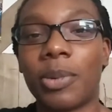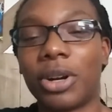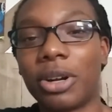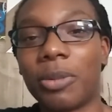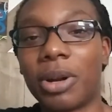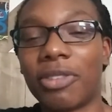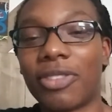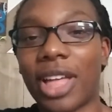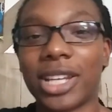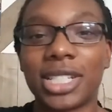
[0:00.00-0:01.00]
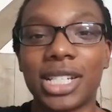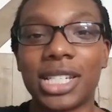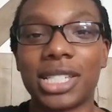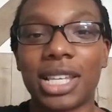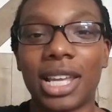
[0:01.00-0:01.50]
wondering where the Flash
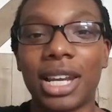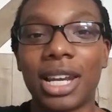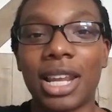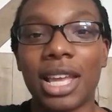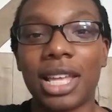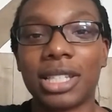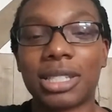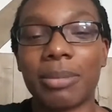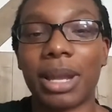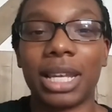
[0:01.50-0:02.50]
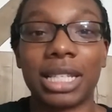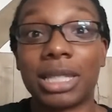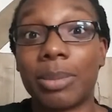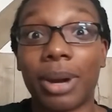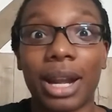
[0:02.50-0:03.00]
is, and somebody
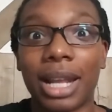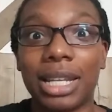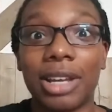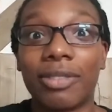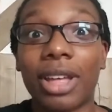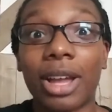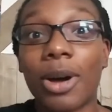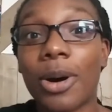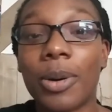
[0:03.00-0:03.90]
gets the bright idea of like,